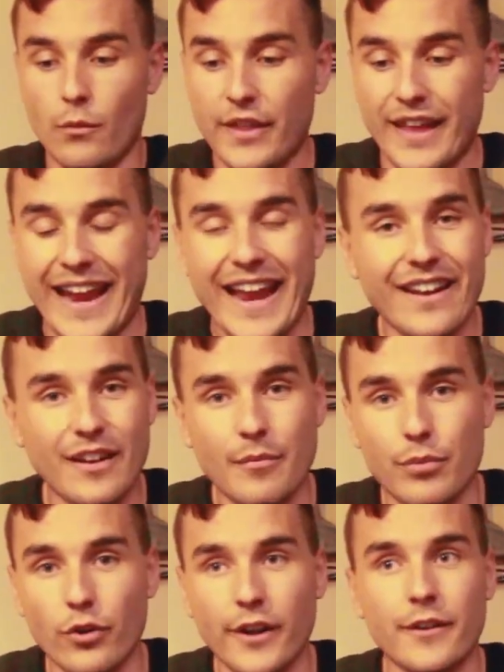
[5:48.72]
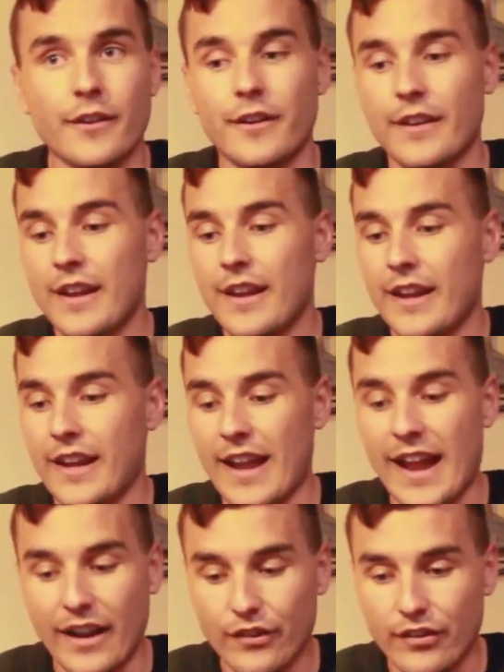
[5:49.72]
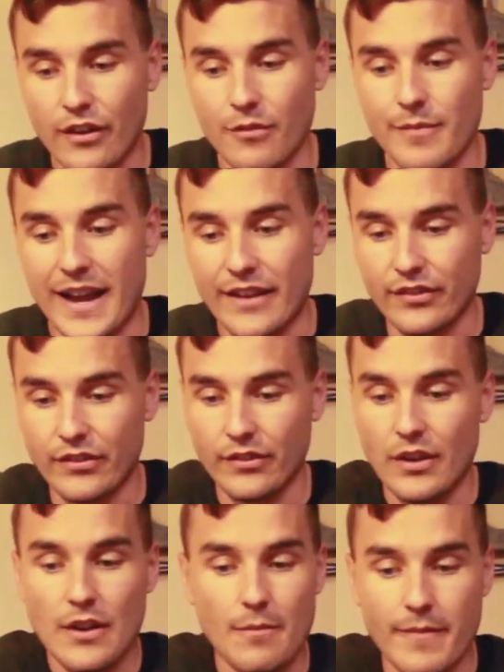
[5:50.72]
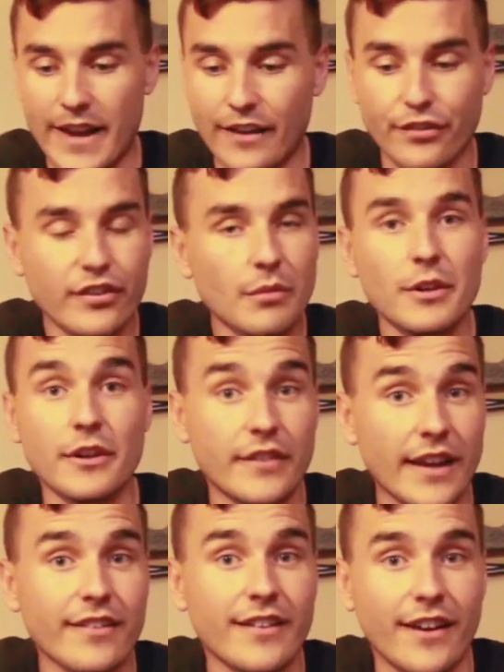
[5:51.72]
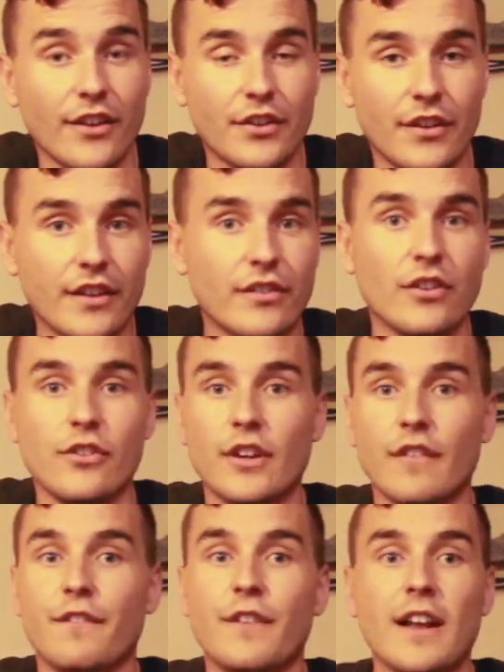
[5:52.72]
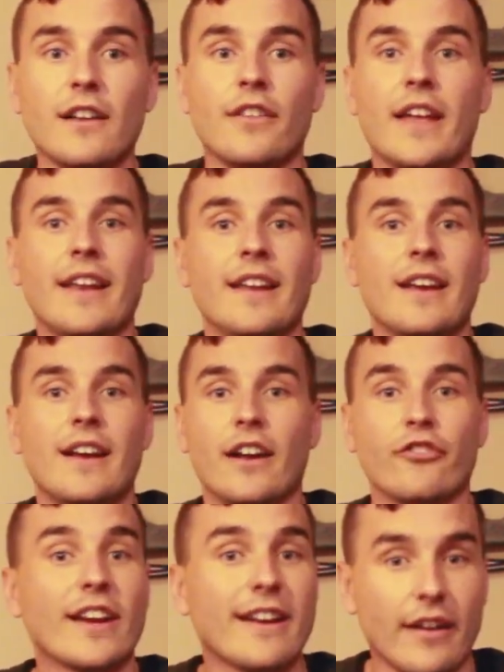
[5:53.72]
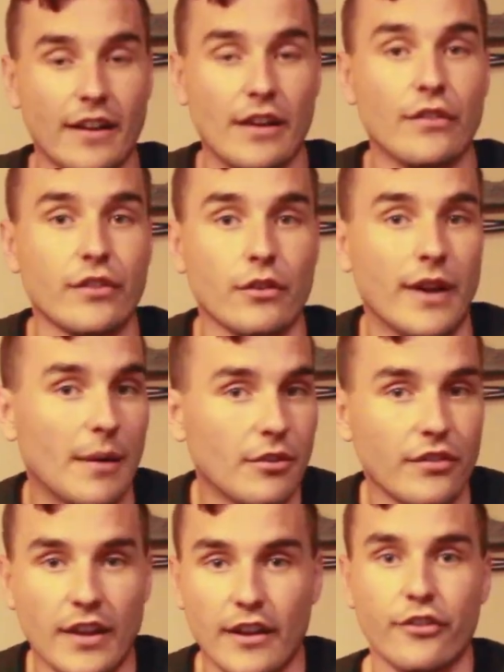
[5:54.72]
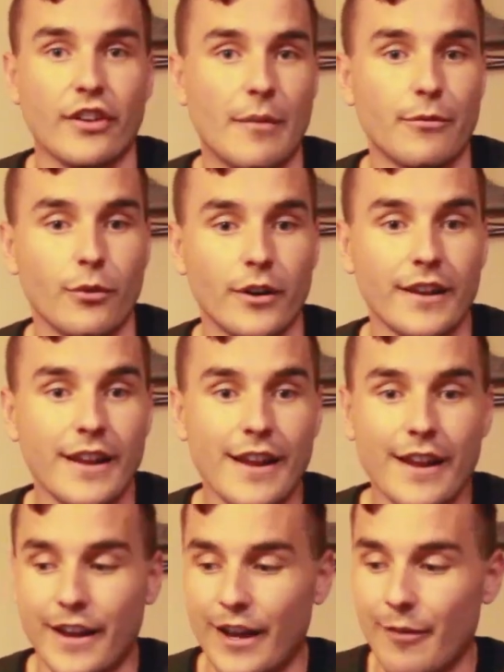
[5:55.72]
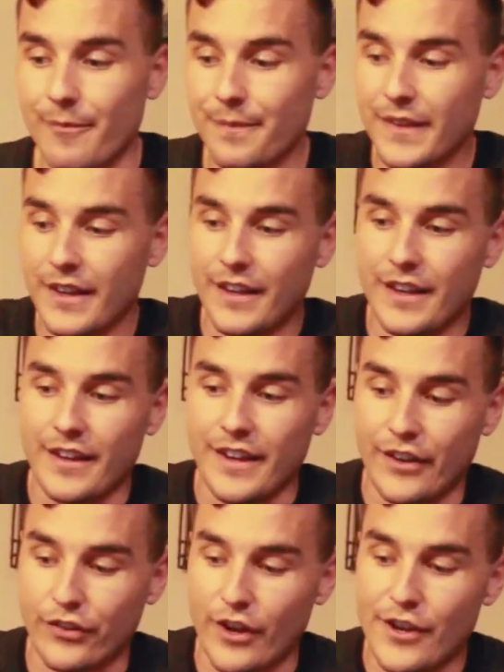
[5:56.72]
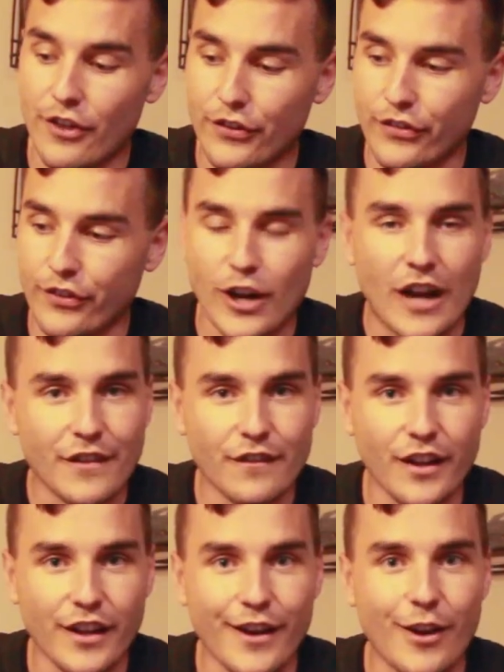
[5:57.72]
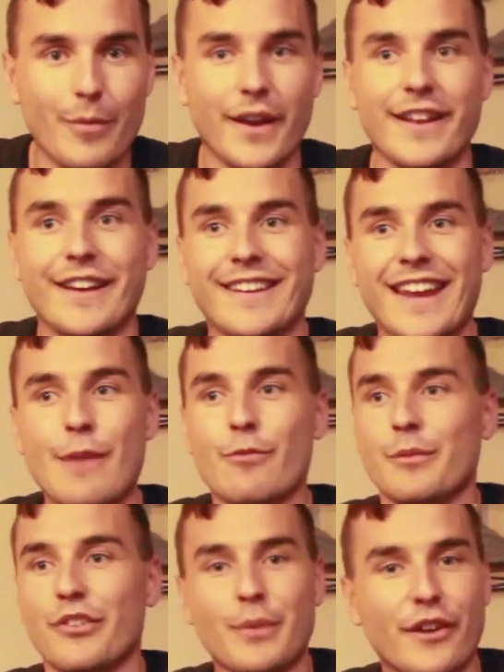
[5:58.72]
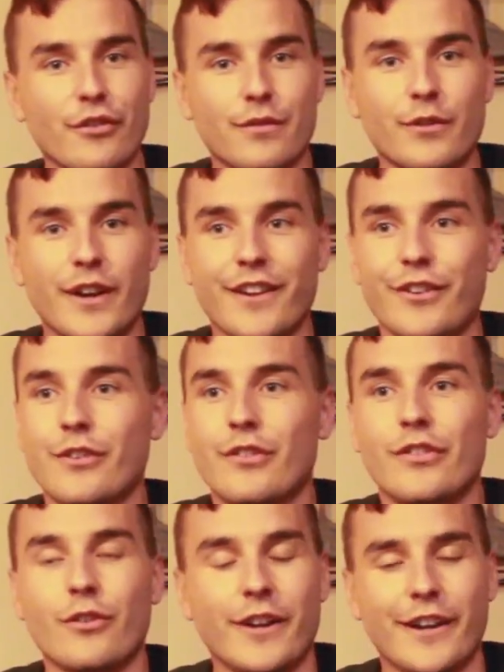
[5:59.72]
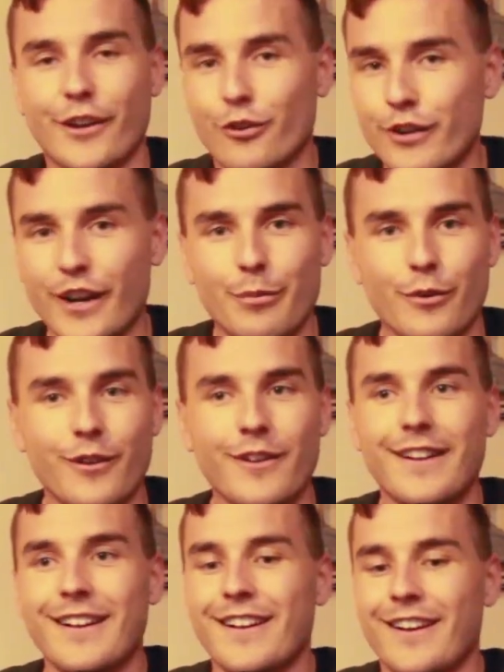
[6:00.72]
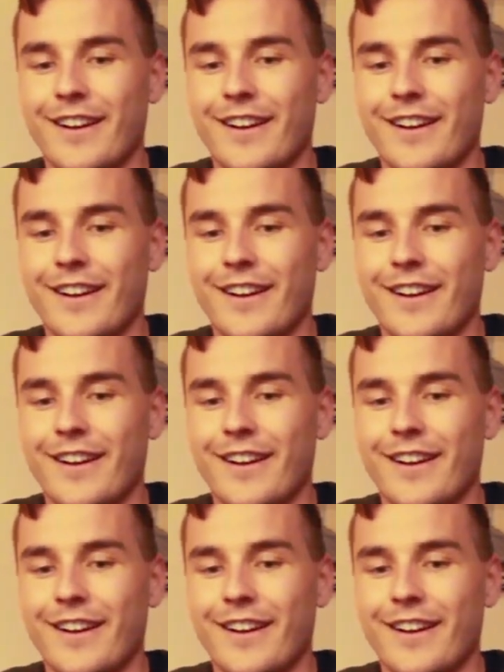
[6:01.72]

with hand embroidered and hand sewn masks made of similar textile to this, and you can follow that. Check it out on Instagram, she's got a shop for it. And so I know this is a coffee video, but it came from a special friend who's doing an incredible